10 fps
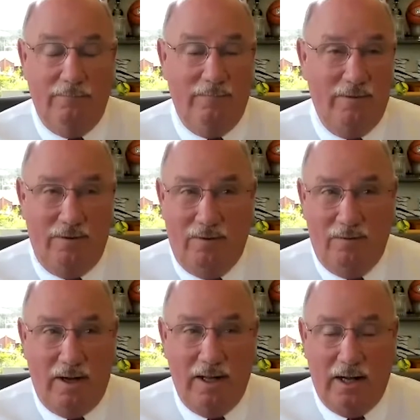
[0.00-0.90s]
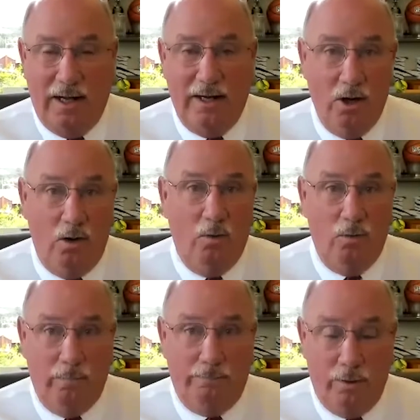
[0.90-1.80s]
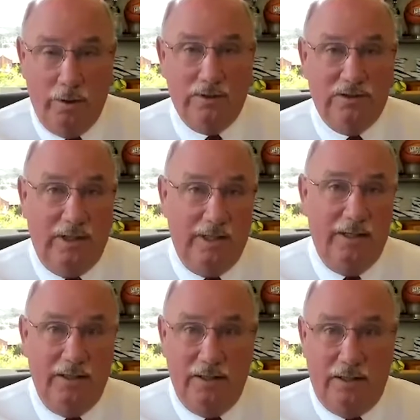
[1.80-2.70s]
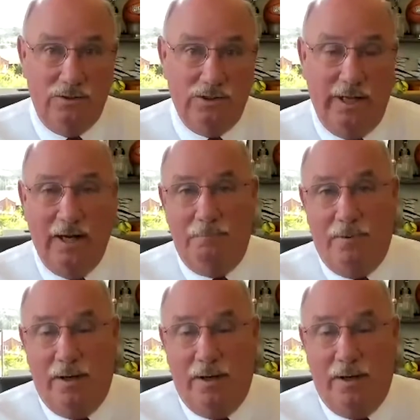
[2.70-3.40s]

You know, I know the books, I understand it, but